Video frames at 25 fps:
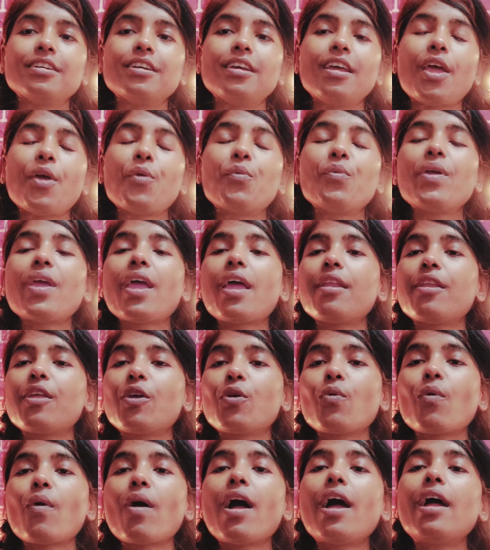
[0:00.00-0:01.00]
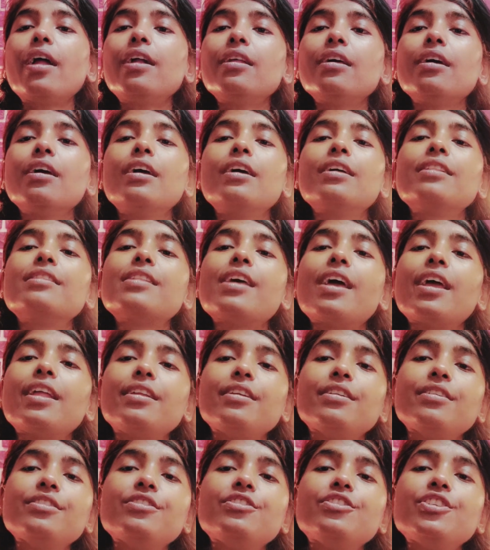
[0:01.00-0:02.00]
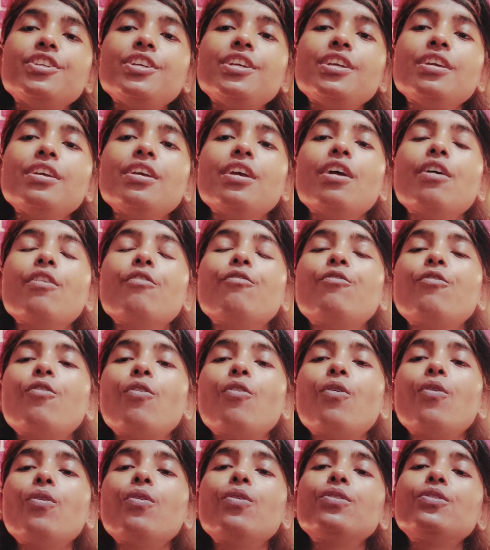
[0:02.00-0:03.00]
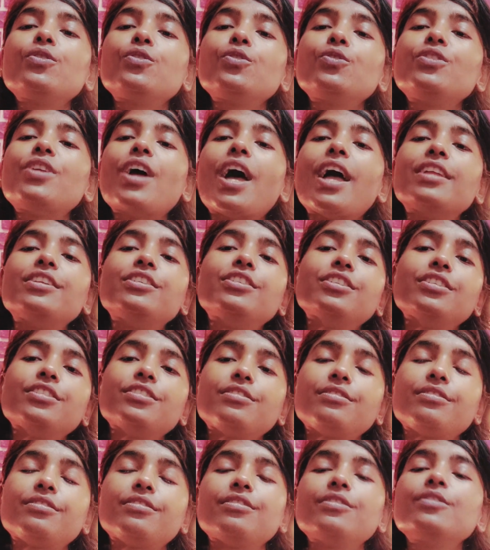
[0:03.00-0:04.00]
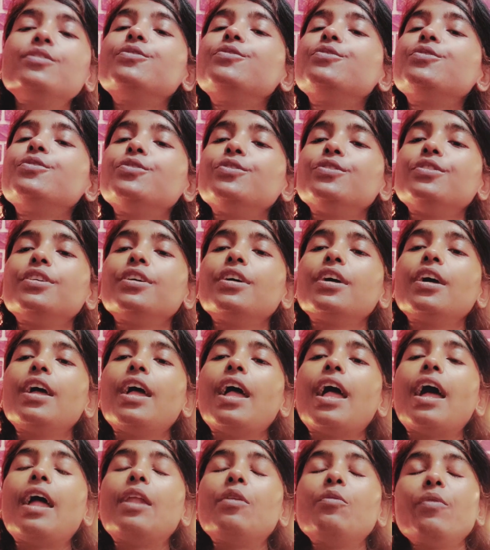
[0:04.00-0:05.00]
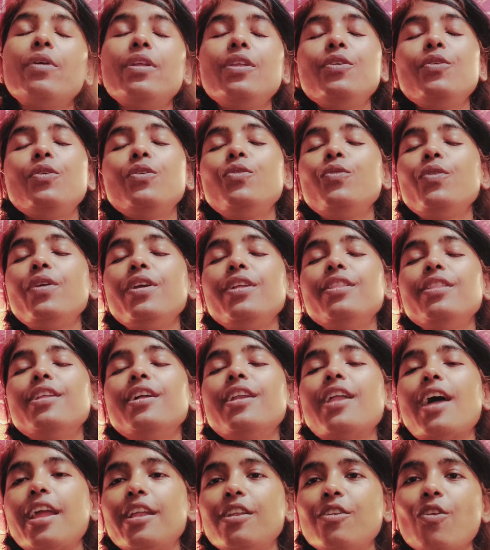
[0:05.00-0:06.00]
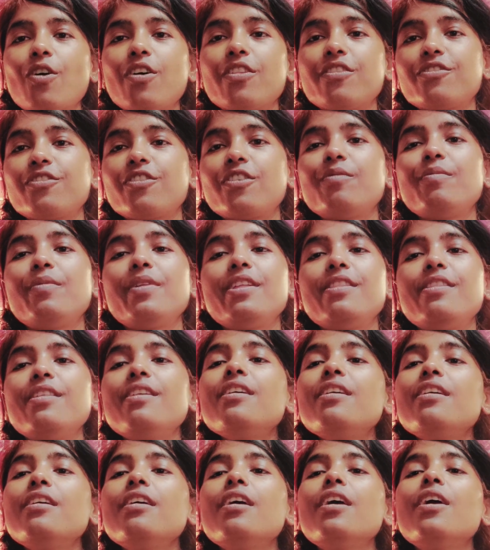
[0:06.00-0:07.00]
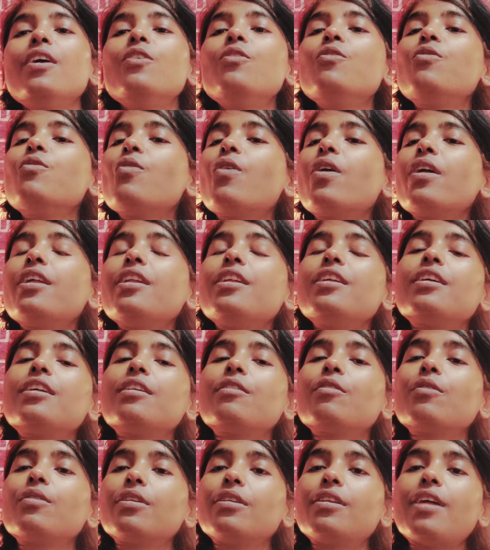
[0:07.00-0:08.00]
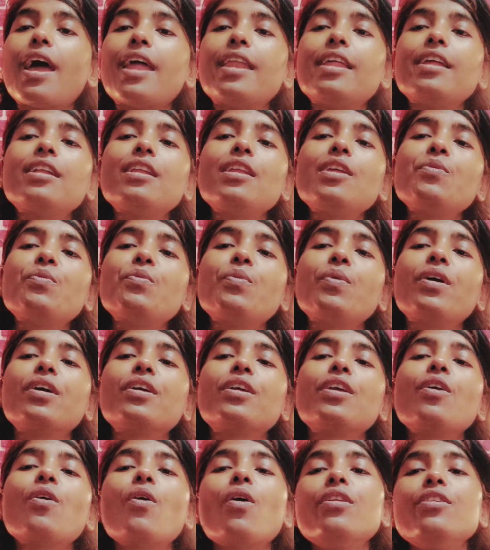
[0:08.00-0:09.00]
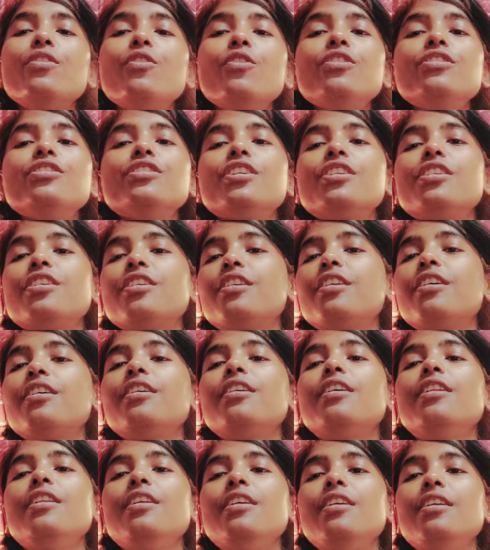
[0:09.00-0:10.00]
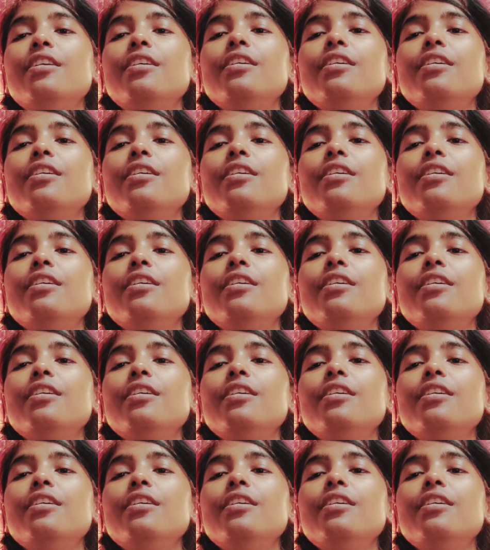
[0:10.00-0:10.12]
We require the energy for to digest the food. And when you're doing the right nostril breathing, you are directly working on your Jatharagni,